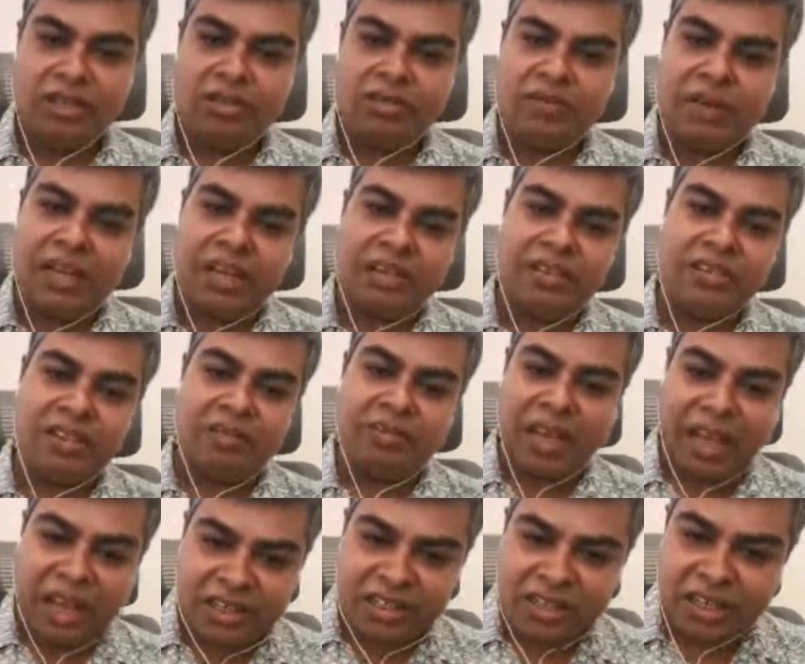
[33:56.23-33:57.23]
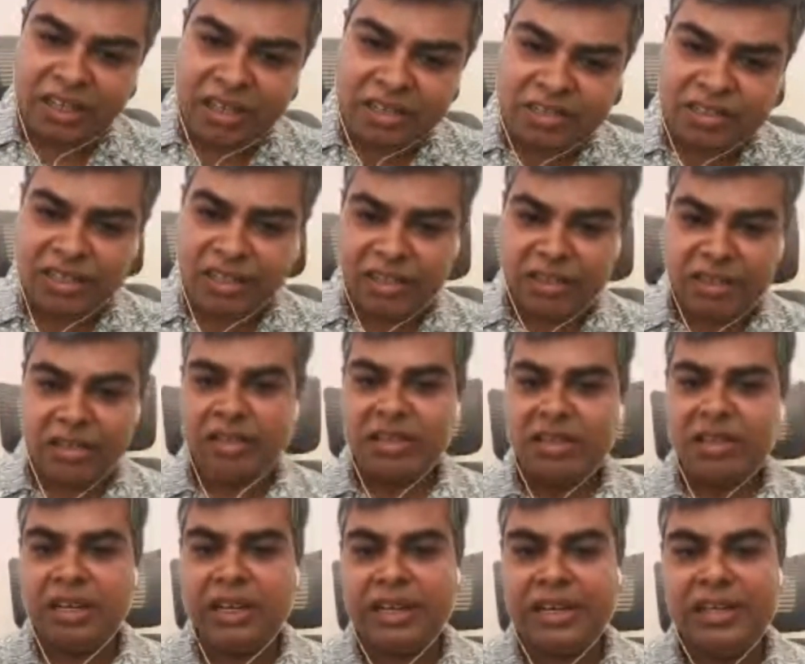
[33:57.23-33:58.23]
wherein some action is there,
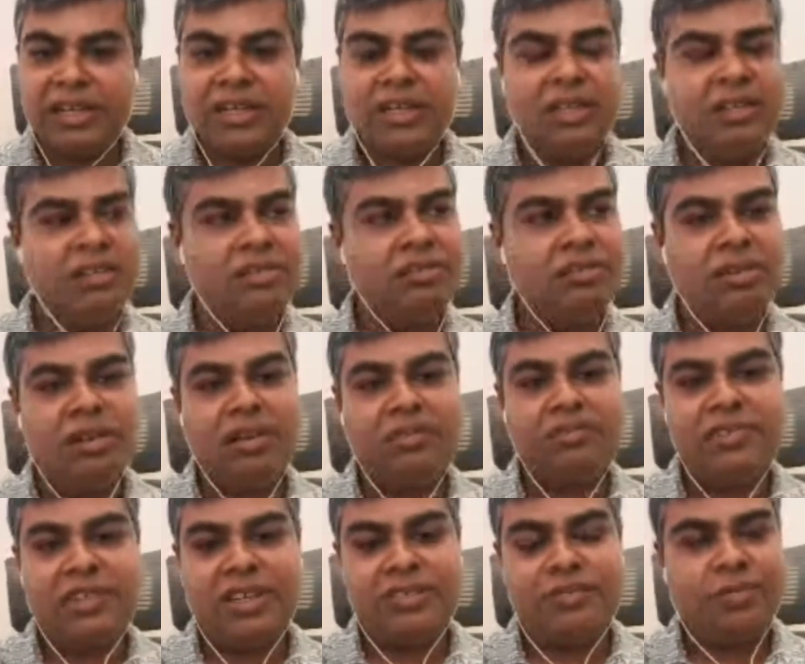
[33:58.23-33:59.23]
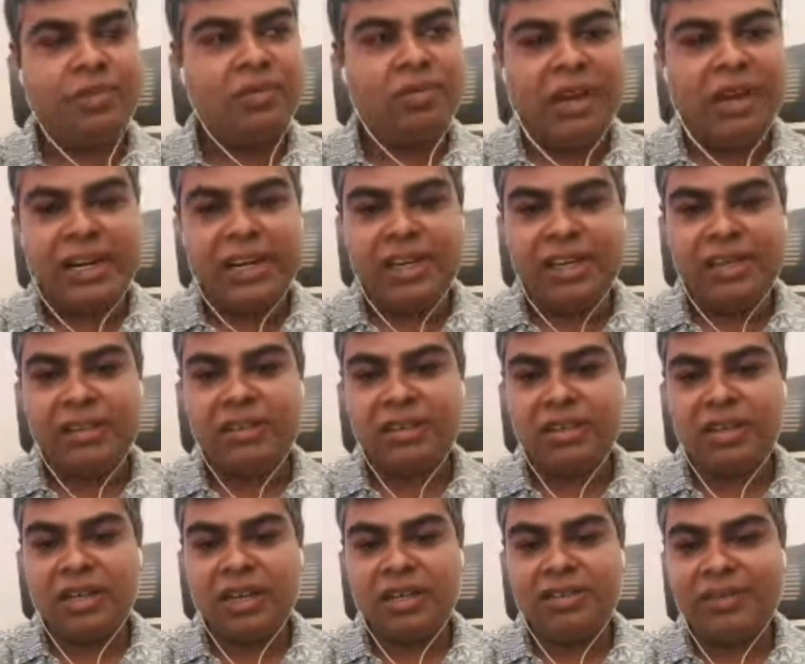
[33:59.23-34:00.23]
right? Instead of just
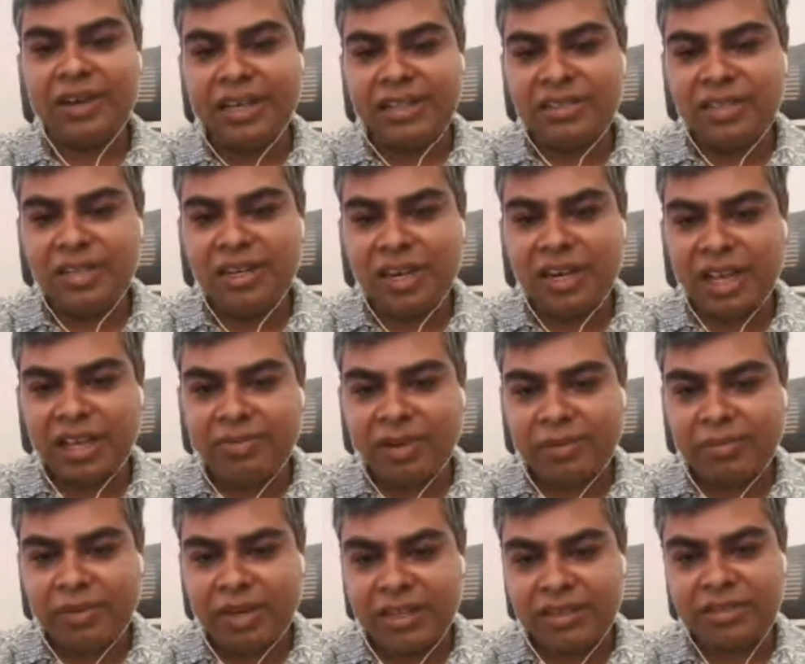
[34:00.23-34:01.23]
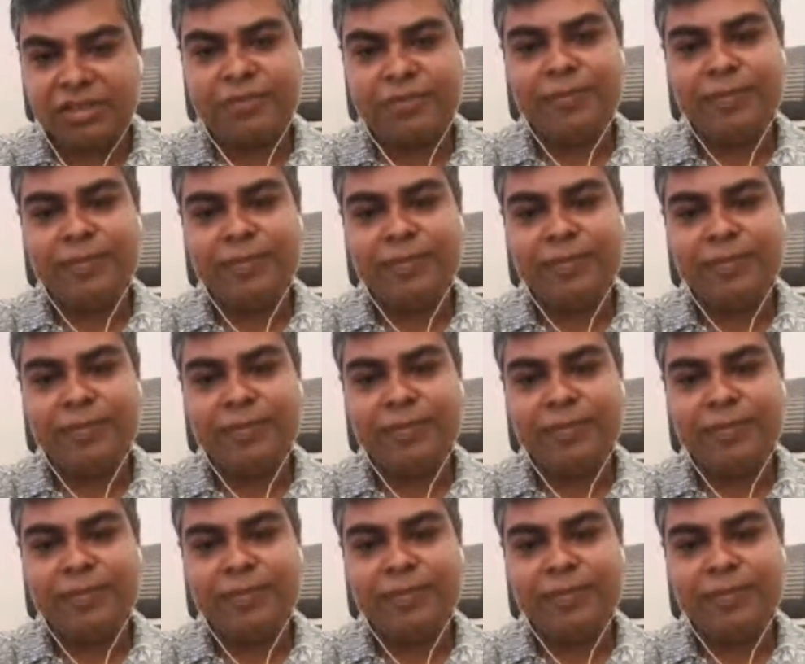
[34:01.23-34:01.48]
providing advisory like Babas,